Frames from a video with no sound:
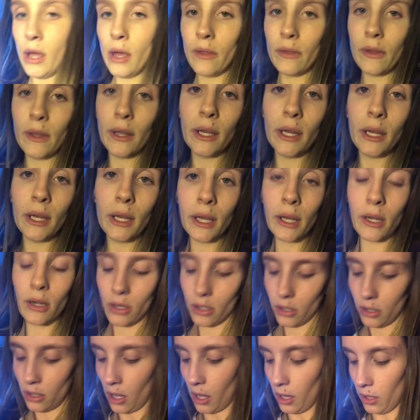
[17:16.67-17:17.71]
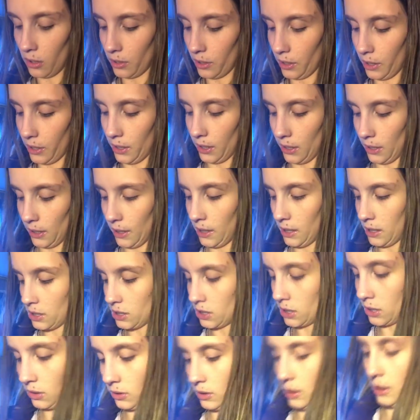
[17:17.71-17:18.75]
They need to get her a collar and a
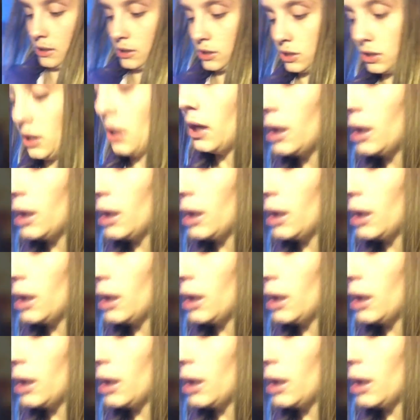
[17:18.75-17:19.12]
leash so that